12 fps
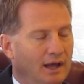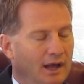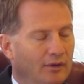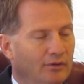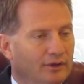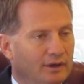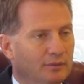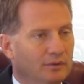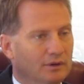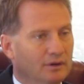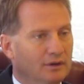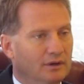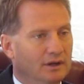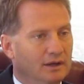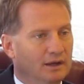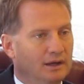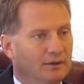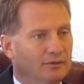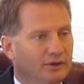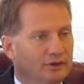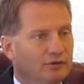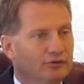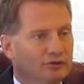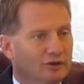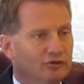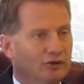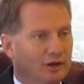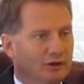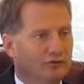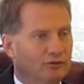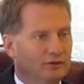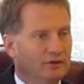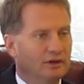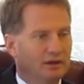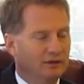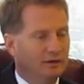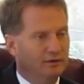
I don't think we're. I, I don't think you'll see a change in,